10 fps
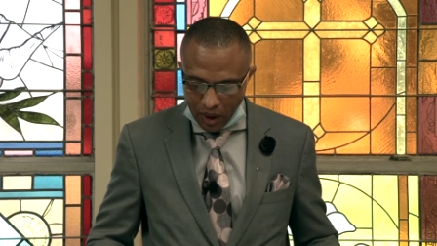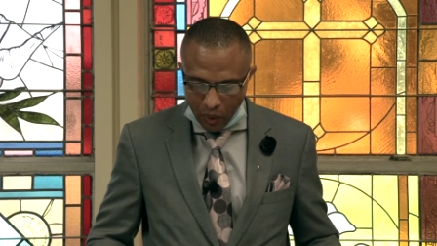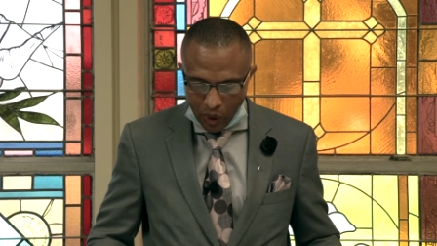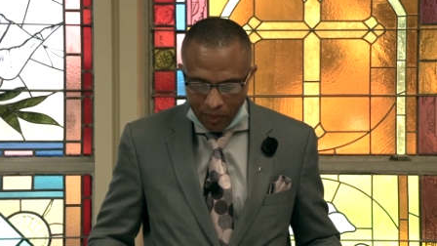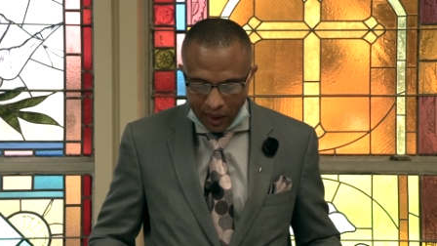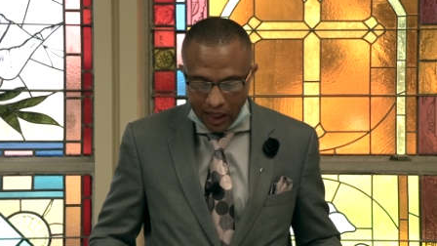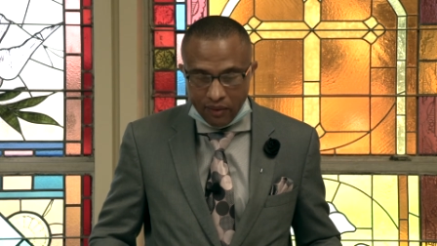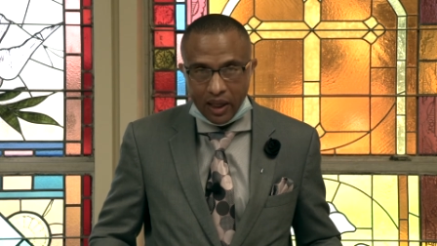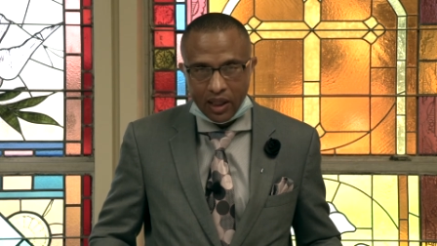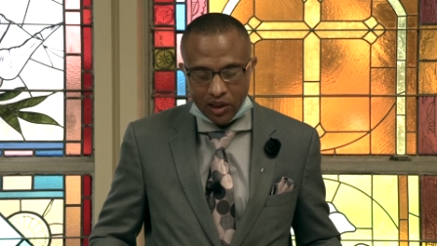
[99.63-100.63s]
we believe
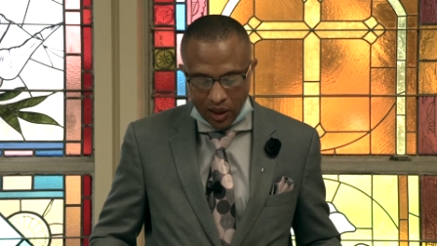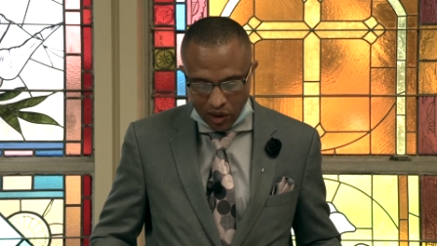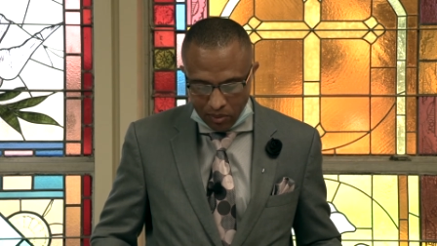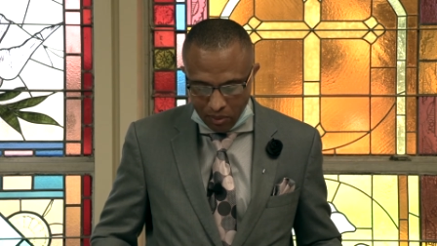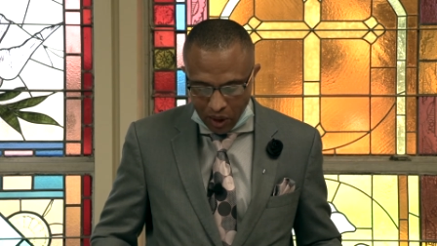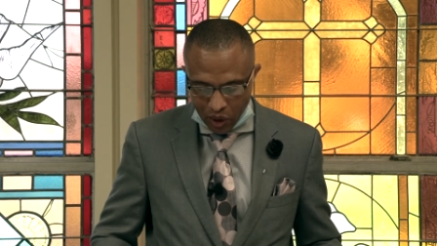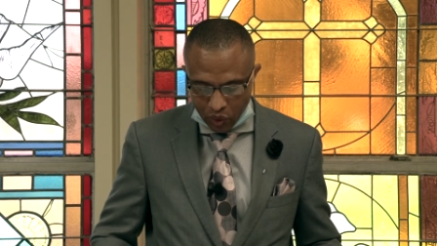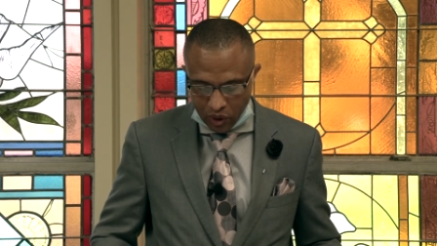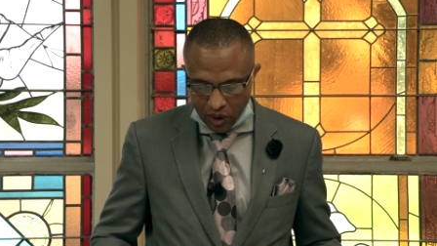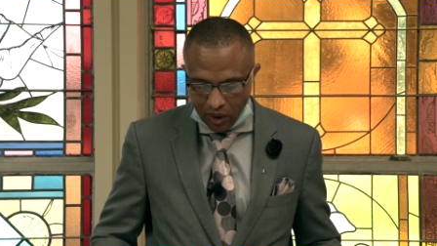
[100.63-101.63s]
that extension
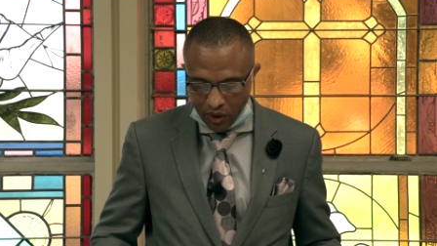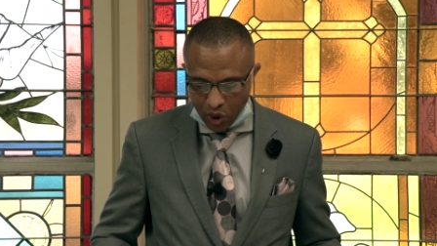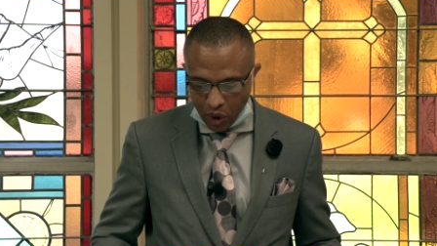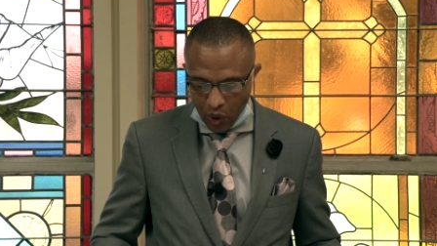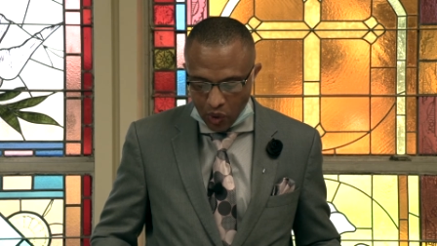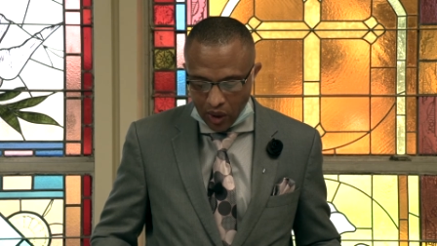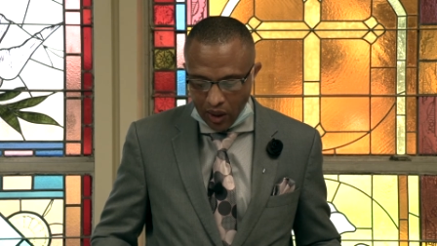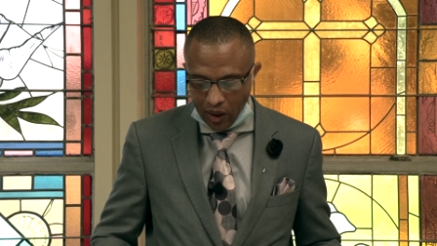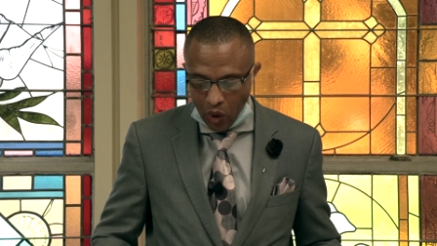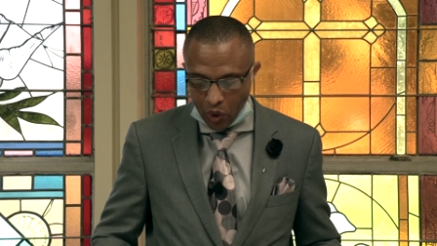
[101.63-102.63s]
ministries of the church
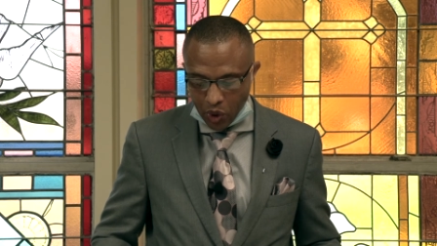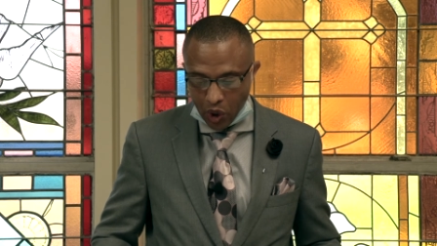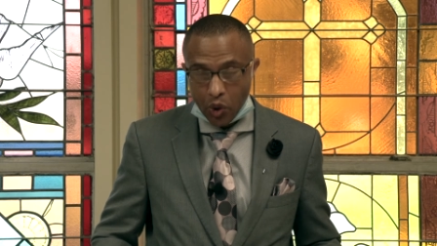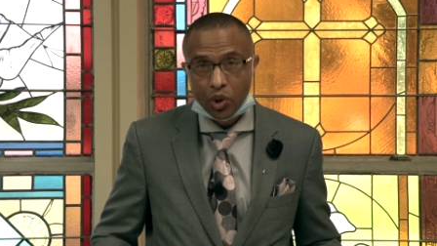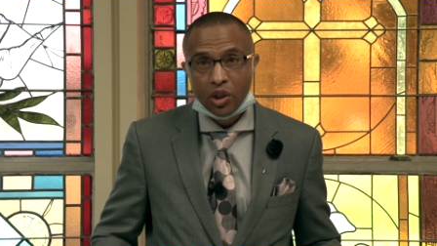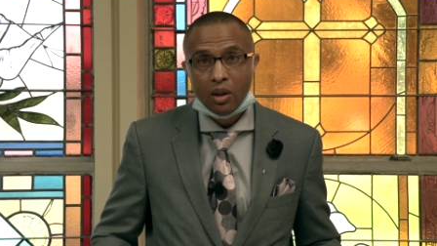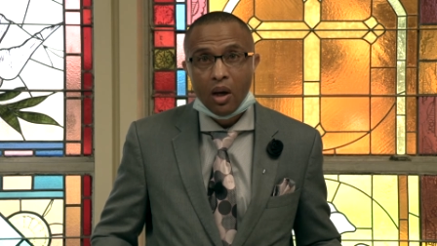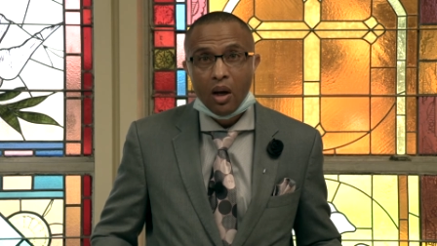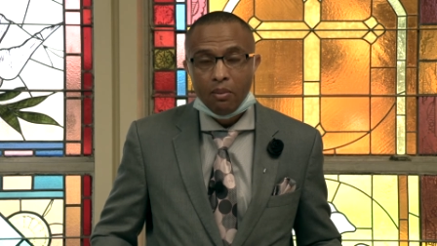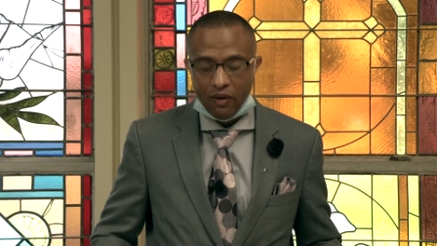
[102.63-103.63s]
and local churches
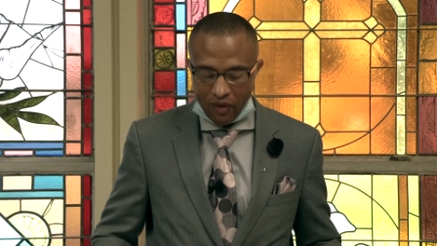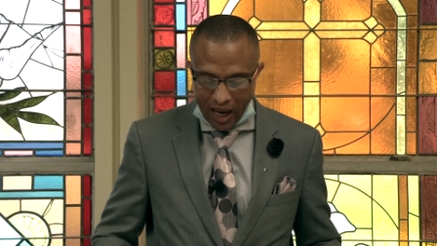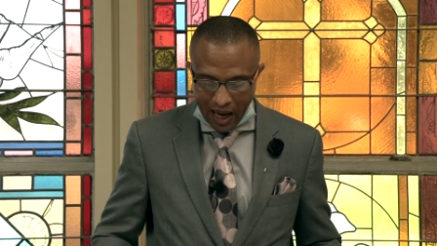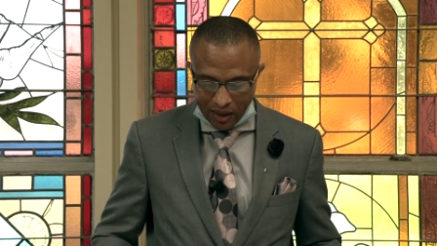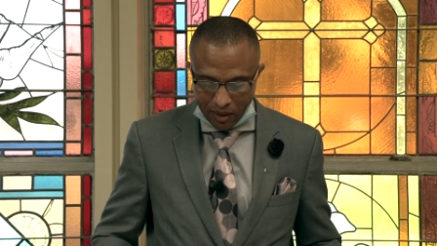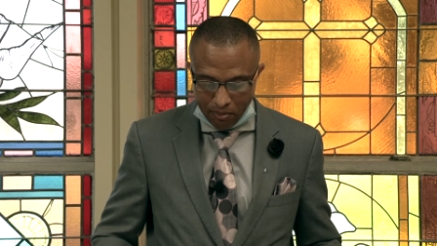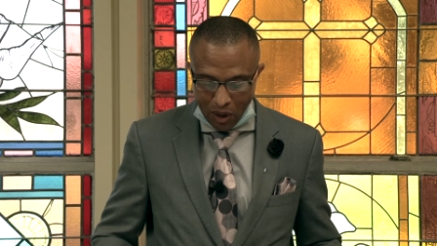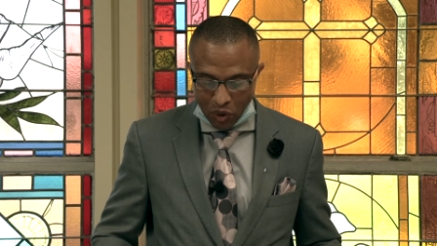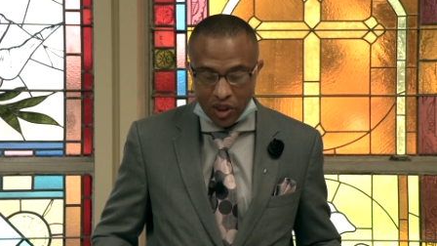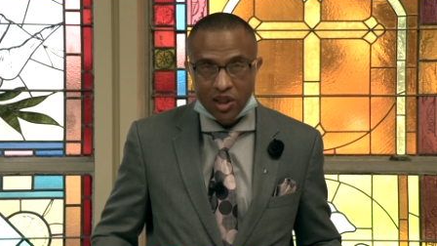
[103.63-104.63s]
provide the
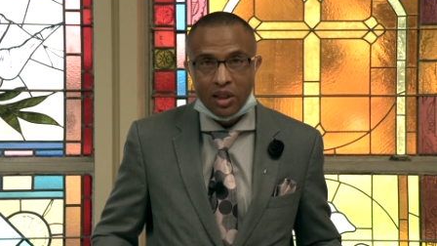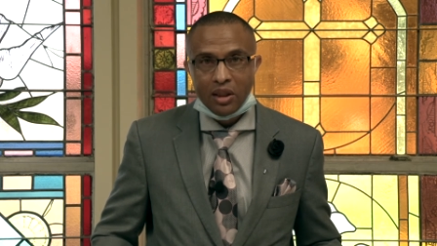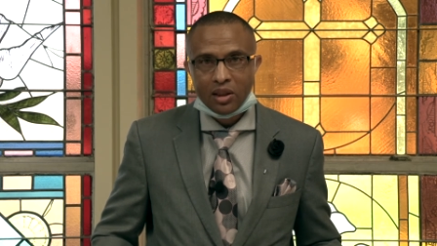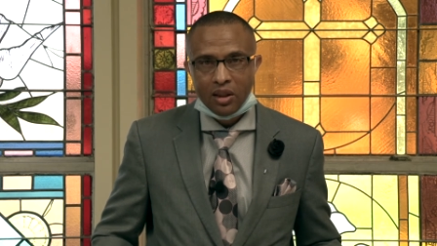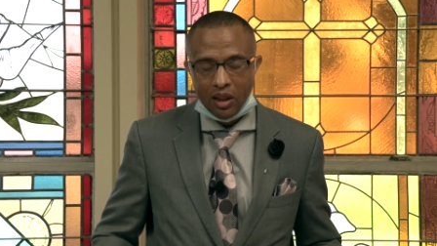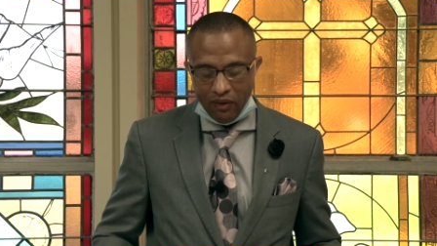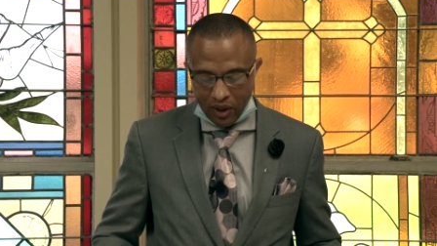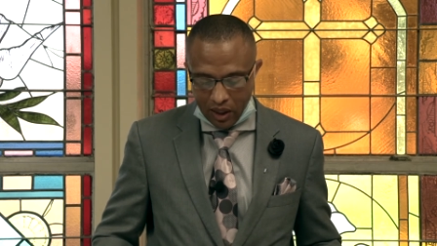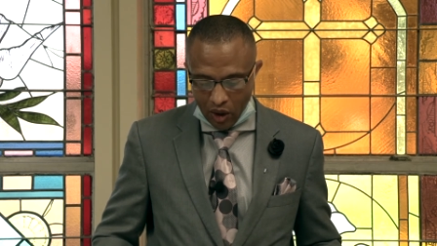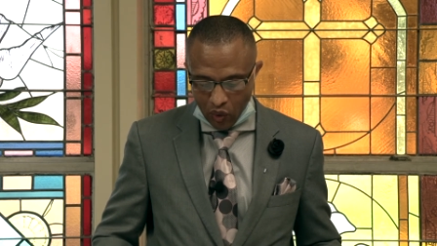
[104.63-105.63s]
most
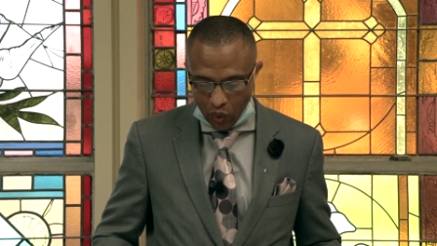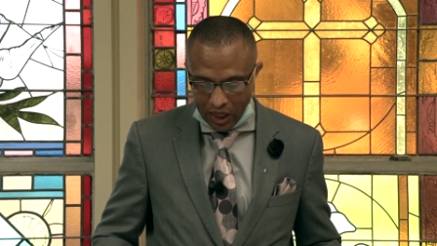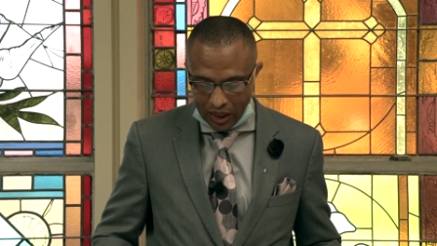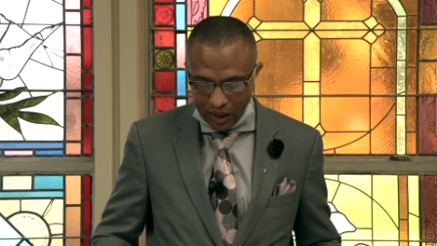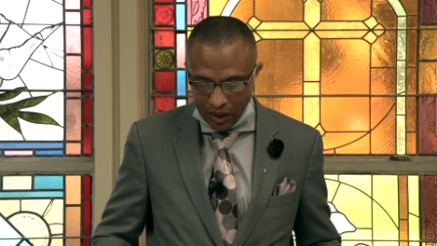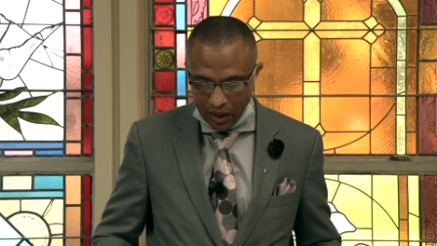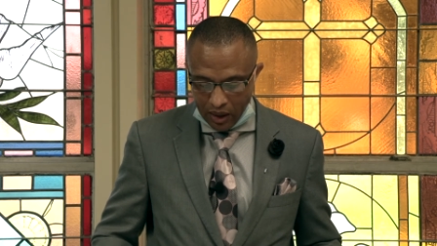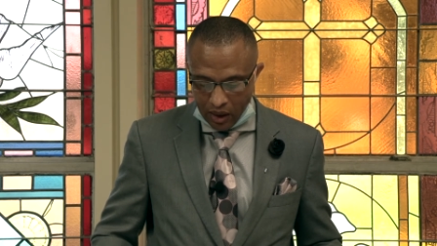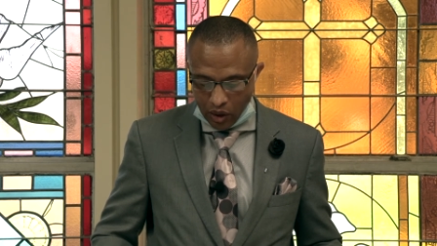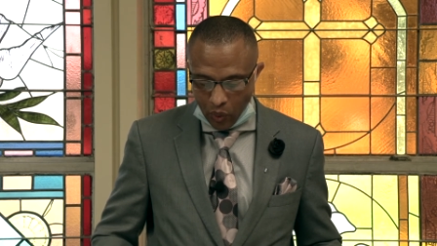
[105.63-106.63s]
significant arena
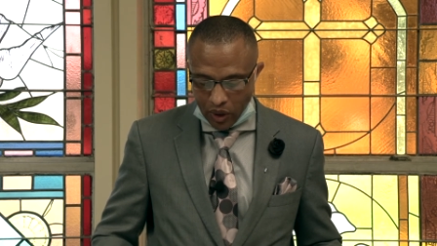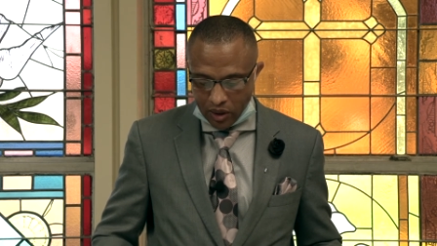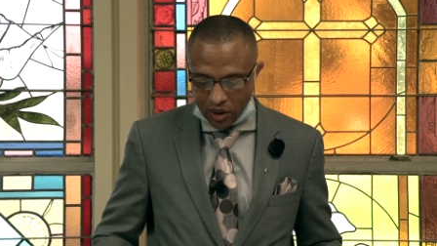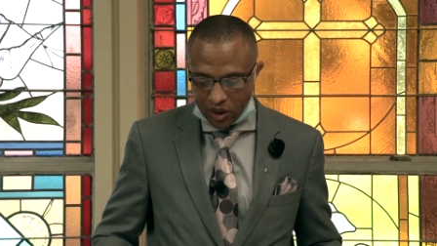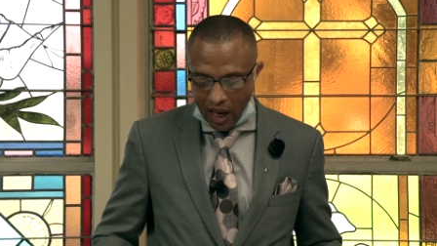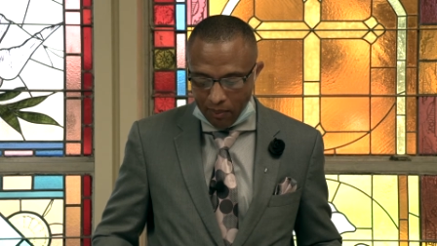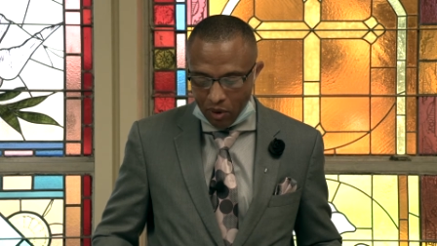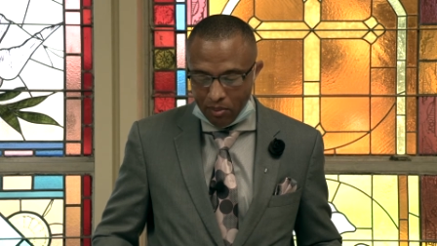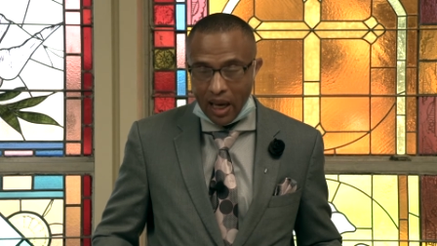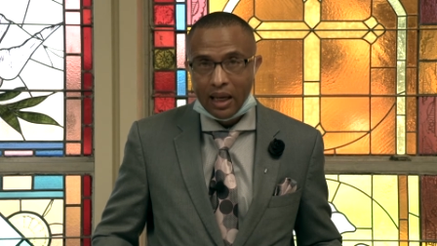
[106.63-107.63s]
through which disciple
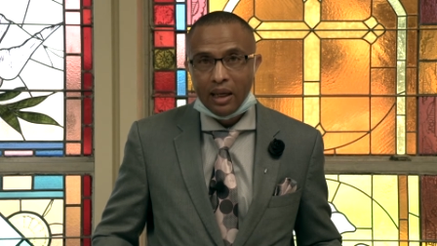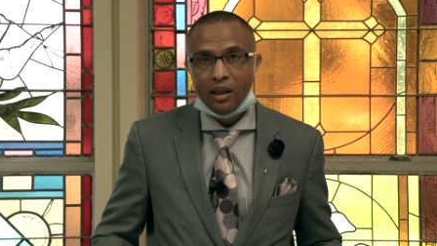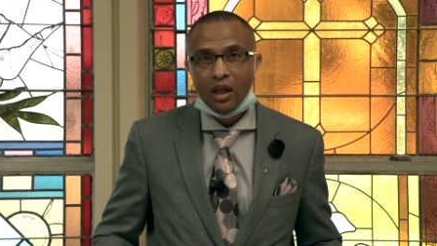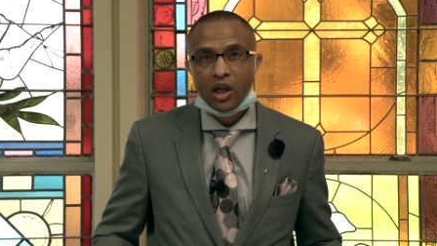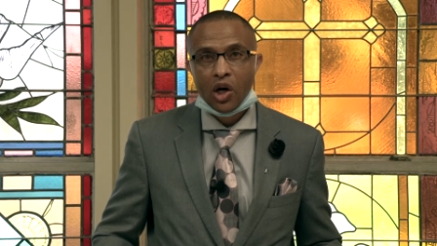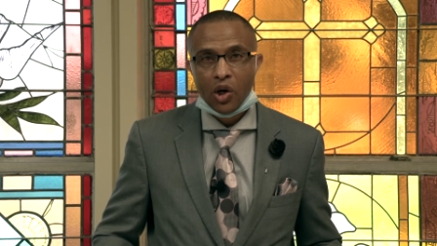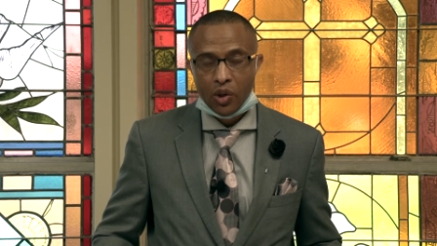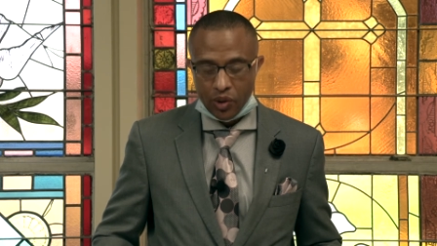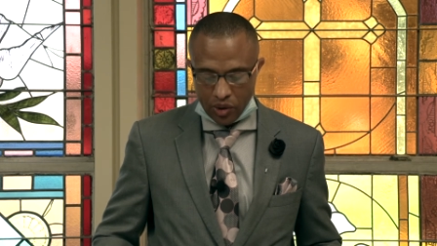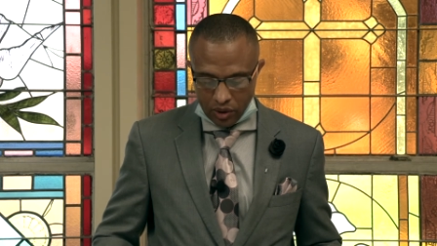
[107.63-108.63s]
making
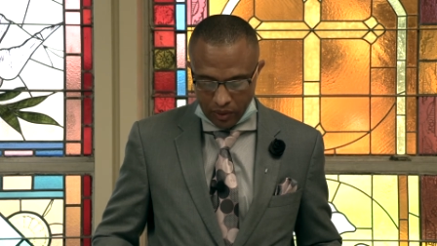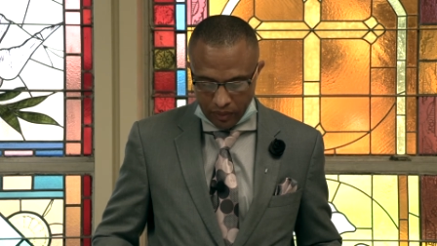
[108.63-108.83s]
occurs.